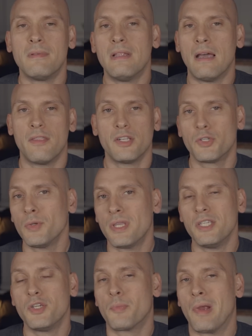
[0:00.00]
Now, the truth
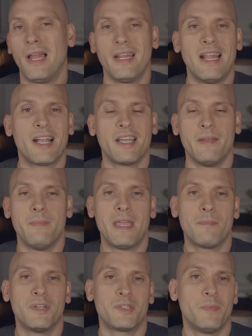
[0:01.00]
is, you're probably not going to
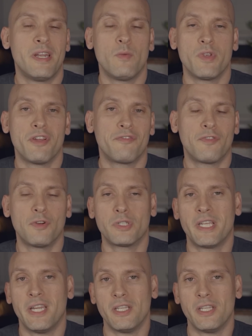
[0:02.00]
make much money when you're first getting